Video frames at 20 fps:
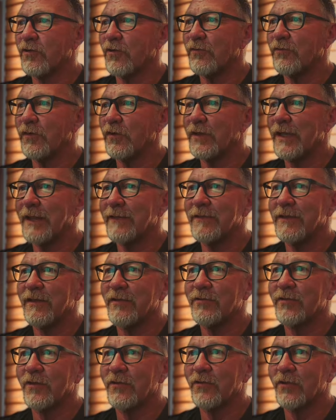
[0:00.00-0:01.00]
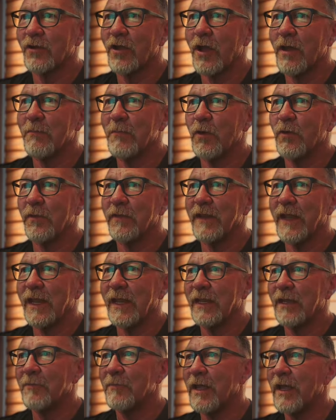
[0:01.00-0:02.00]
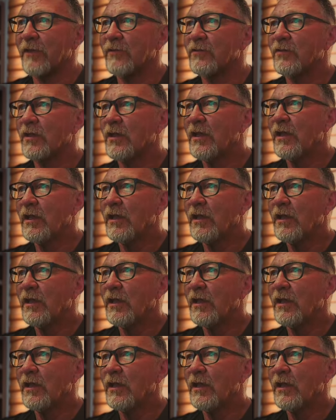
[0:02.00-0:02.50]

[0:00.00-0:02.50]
So if you get this as a combo with the AMS,